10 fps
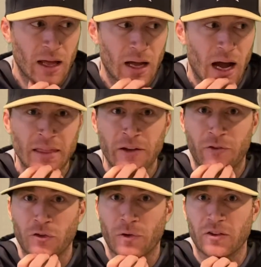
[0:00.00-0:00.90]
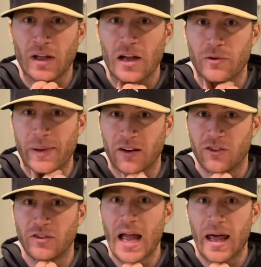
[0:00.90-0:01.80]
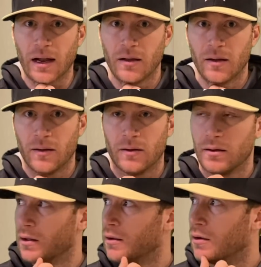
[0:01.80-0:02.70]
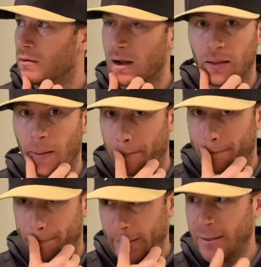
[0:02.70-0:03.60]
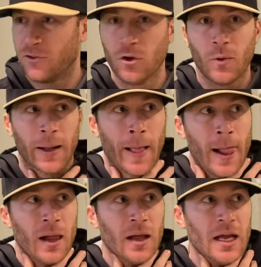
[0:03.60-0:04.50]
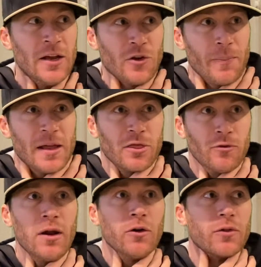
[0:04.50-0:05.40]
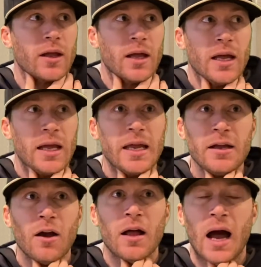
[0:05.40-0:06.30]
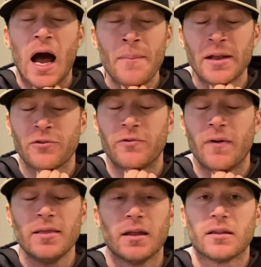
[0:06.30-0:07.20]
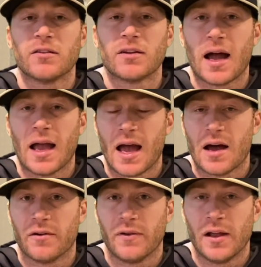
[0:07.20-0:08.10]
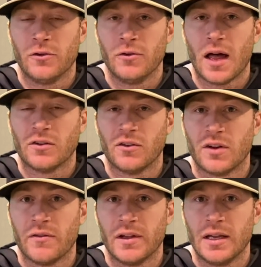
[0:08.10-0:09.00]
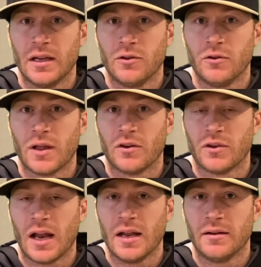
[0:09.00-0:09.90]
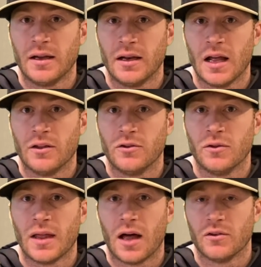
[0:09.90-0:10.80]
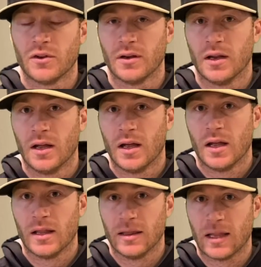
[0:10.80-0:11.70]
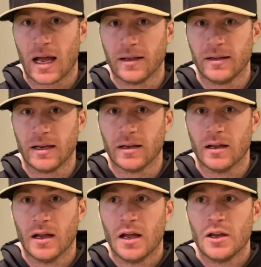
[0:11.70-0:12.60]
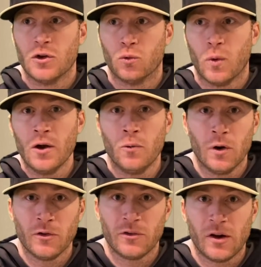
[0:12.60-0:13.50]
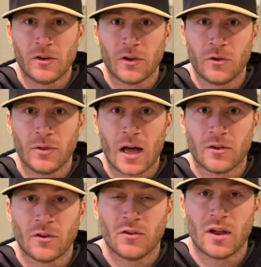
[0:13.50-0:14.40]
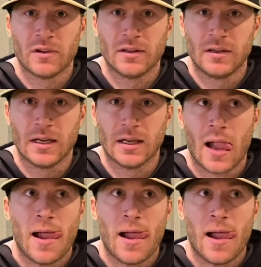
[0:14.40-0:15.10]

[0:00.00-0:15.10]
I think, first of all, this guy should be ecstatic, right? He's suing. He should be thrilled. How much fun did this guy have in 2017, 2018, and 2019? You win a World Series in 2017.